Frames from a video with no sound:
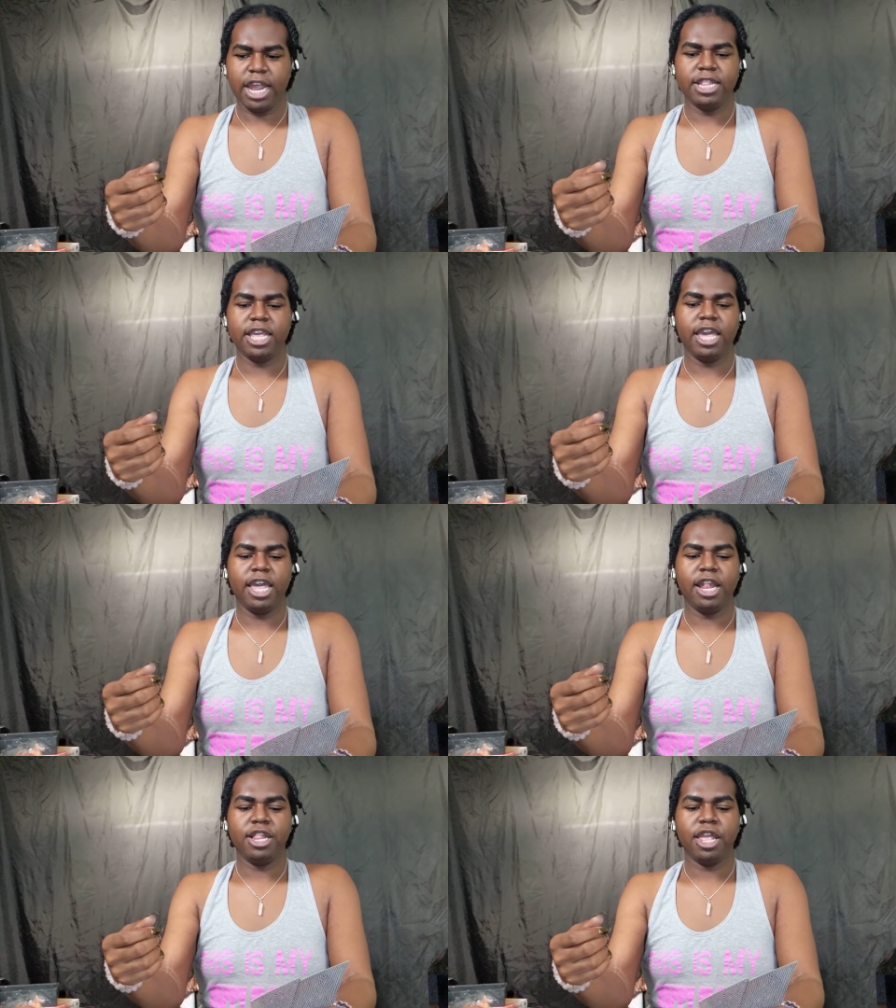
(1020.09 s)
and
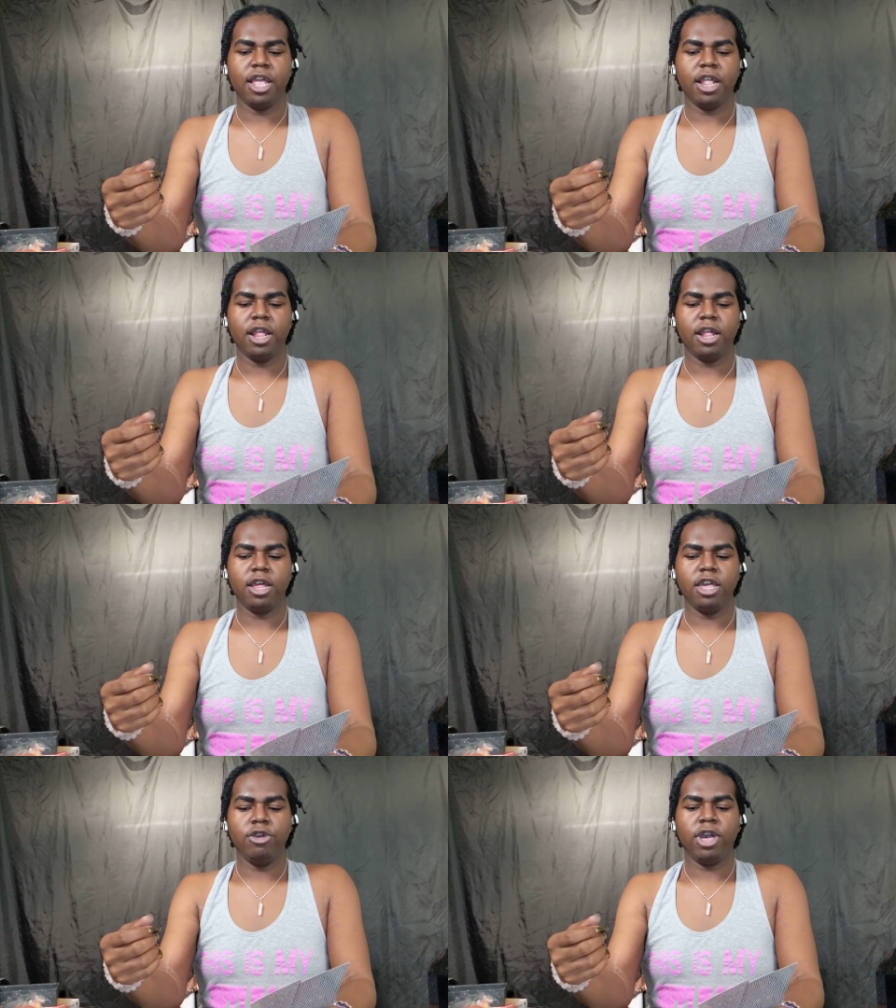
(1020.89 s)
then
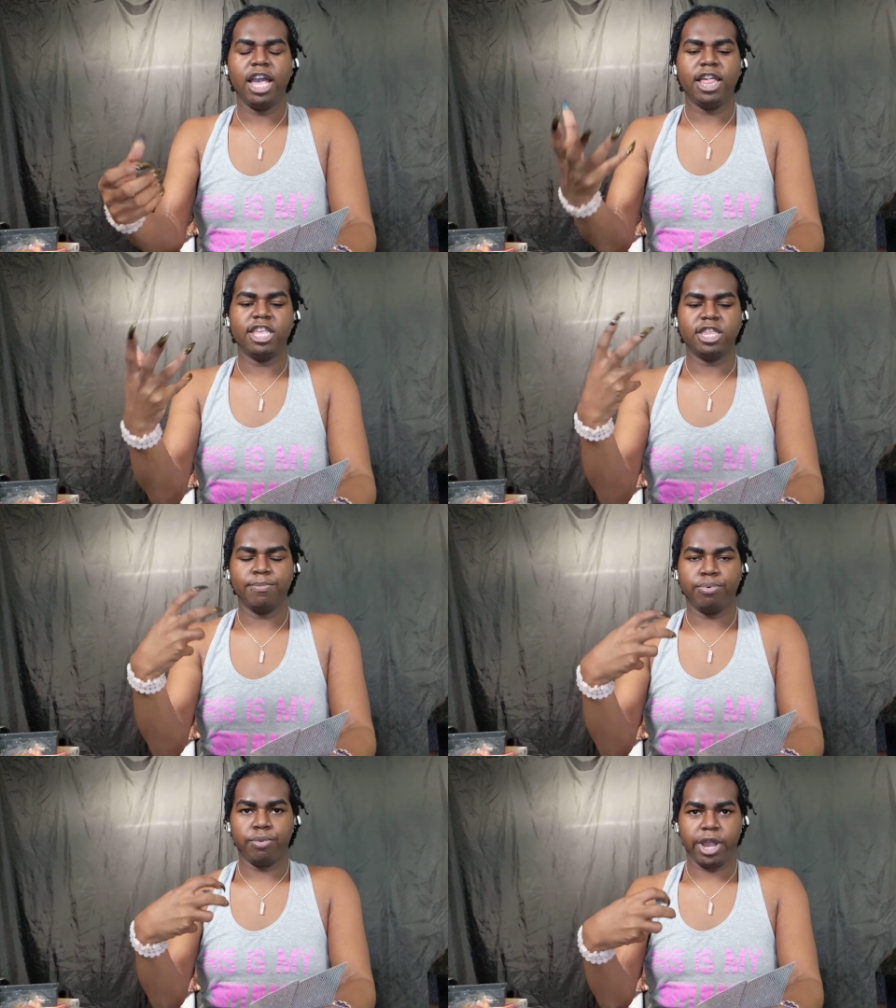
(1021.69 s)
you kind of like
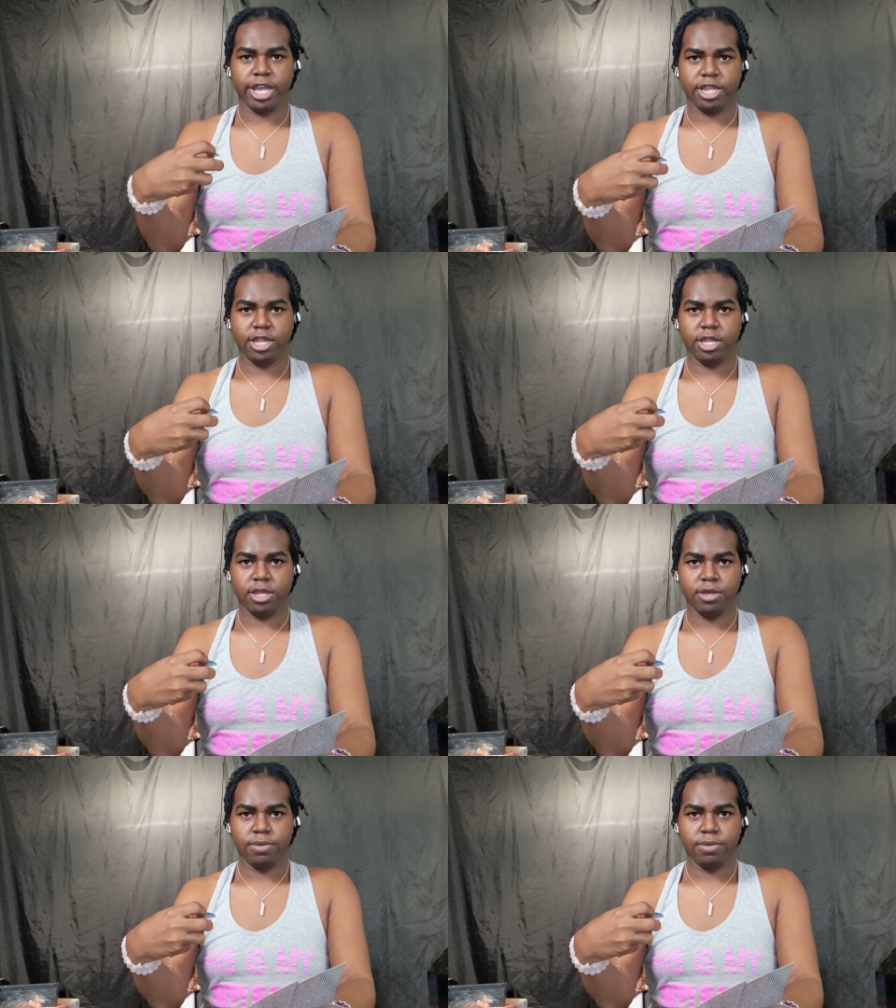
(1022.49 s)
suppress,